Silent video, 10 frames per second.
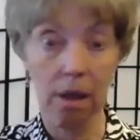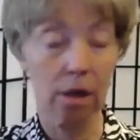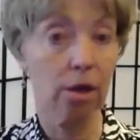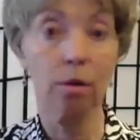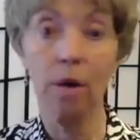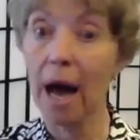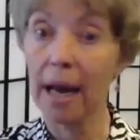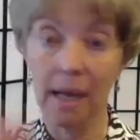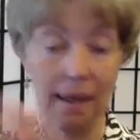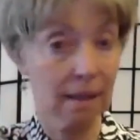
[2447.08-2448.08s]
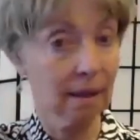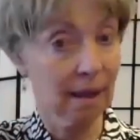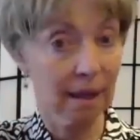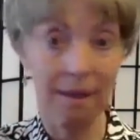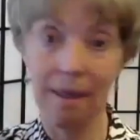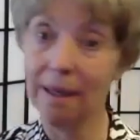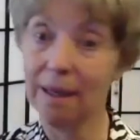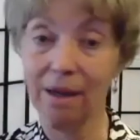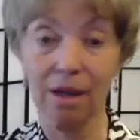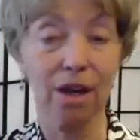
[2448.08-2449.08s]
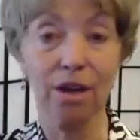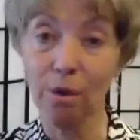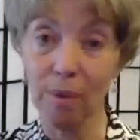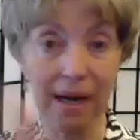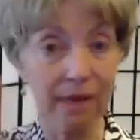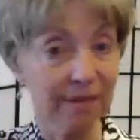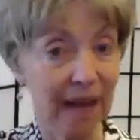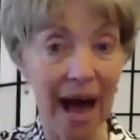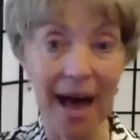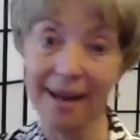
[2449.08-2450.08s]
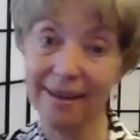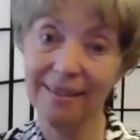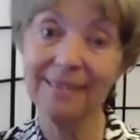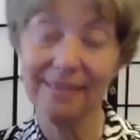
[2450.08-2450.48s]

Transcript: you gotta you're ready to fly.